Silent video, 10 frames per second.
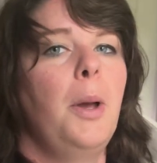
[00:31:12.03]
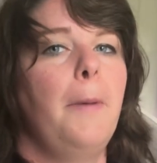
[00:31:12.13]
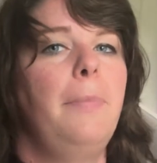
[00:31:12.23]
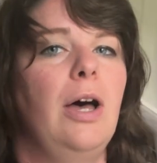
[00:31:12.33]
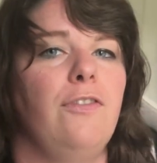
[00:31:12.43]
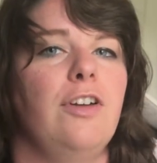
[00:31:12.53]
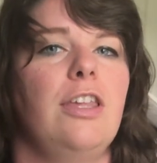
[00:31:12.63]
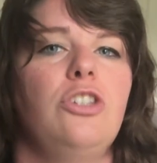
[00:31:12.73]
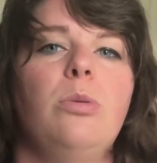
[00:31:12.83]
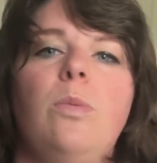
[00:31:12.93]
But for
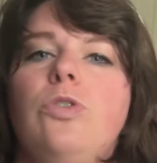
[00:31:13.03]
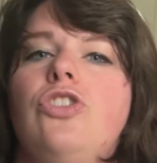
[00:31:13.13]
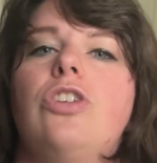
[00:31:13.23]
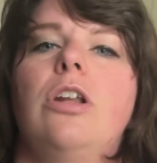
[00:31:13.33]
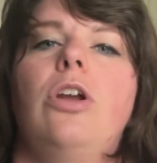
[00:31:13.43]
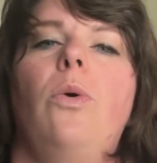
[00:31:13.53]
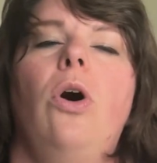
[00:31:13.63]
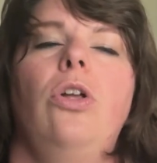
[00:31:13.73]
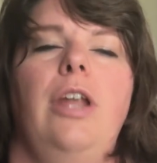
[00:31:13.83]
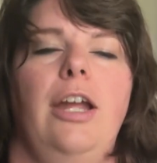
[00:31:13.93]
this one, we're just going to go
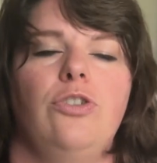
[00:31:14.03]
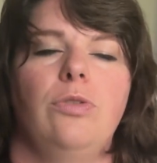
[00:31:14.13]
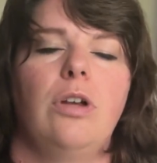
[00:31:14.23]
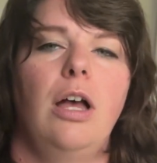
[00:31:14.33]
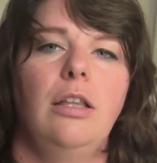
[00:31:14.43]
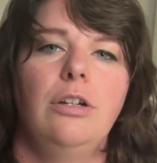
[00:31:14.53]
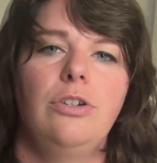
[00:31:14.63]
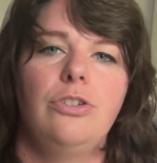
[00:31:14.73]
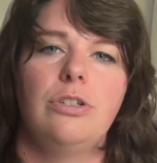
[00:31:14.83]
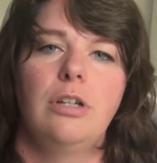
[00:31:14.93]
all natural
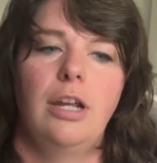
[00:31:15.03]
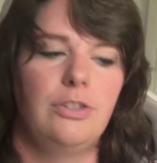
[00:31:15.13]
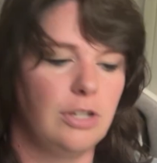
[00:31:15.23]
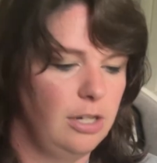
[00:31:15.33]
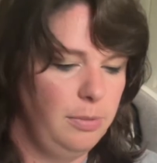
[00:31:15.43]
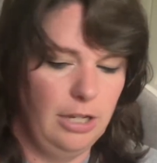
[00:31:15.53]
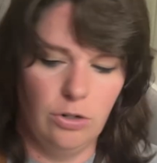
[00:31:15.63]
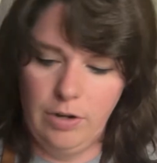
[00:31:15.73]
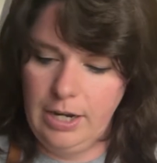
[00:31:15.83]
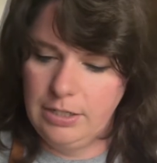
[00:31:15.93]
colors. It's going to be a
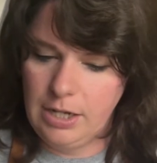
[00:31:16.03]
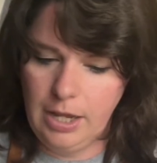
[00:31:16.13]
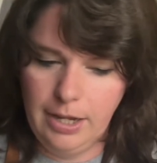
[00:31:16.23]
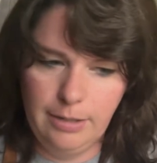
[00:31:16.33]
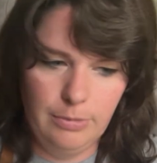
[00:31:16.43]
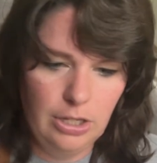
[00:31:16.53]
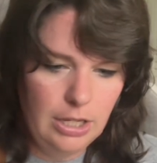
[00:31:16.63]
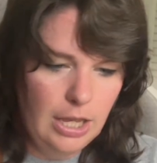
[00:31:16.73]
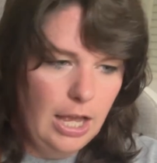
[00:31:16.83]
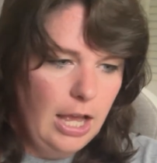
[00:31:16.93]
grand time.
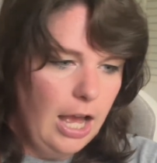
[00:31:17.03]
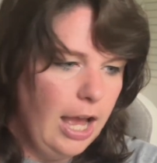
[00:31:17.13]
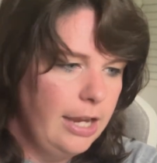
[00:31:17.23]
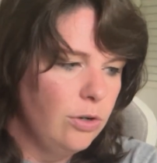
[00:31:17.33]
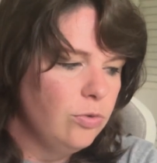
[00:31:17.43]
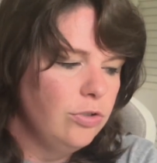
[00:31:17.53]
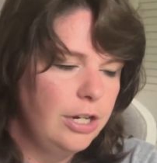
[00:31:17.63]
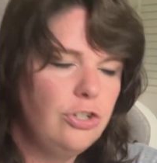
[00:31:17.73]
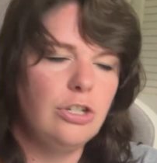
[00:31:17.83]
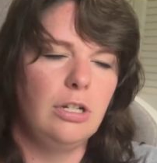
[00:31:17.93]
I
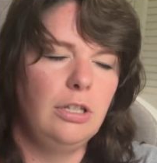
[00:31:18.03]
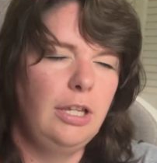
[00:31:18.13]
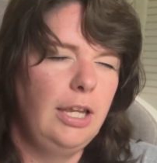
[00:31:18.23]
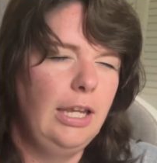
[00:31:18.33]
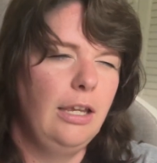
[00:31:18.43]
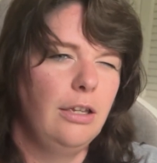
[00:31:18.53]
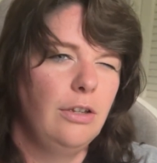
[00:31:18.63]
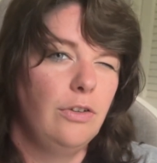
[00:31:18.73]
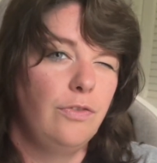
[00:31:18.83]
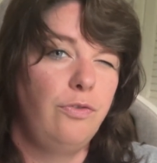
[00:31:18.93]
originally,
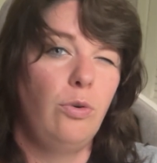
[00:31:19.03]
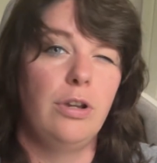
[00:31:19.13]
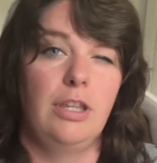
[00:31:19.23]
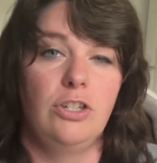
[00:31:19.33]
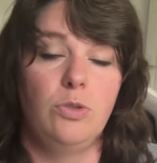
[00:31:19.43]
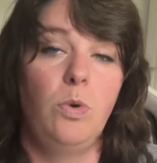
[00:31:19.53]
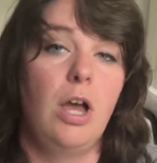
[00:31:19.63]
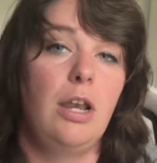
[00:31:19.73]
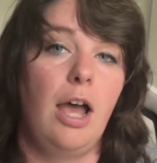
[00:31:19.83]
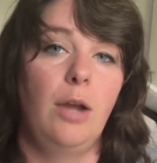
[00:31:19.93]
for this
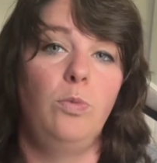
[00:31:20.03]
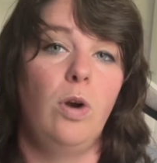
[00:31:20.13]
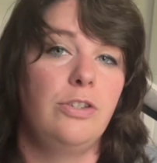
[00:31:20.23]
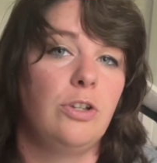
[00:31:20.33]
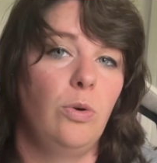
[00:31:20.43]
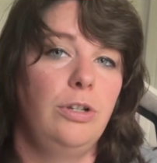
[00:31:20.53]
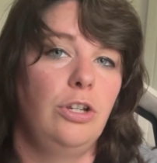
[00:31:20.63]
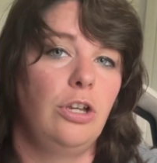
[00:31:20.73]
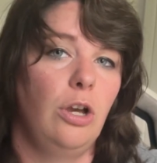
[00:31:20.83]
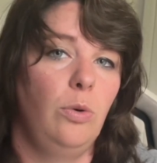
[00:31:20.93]
one, I was going to
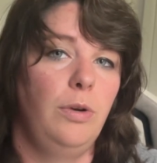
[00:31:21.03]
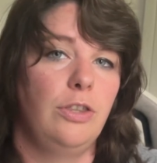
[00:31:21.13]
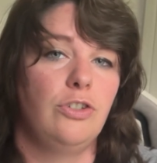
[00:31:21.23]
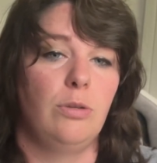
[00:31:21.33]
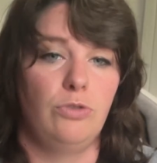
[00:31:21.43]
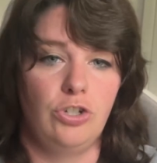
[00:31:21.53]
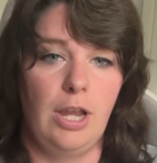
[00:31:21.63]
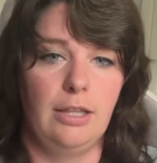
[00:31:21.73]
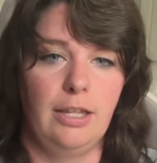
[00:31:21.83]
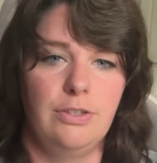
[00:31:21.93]
go with some
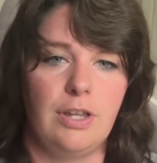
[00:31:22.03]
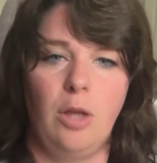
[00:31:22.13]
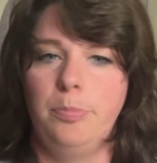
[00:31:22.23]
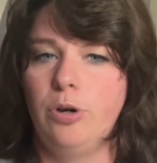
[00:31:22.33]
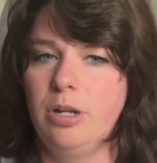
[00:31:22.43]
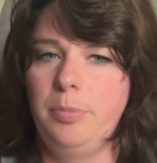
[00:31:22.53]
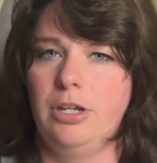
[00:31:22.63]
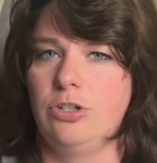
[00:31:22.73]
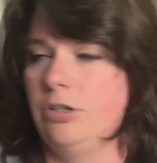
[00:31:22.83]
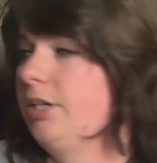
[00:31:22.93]
Shetlands. I'll put a
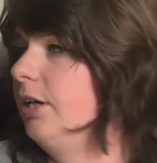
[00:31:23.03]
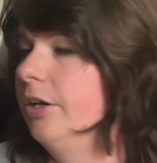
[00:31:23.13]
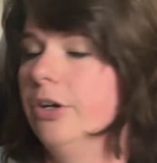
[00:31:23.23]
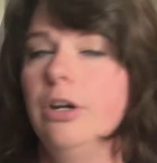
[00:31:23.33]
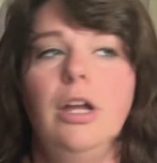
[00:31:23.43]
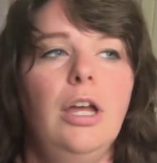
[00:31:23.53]
picture here.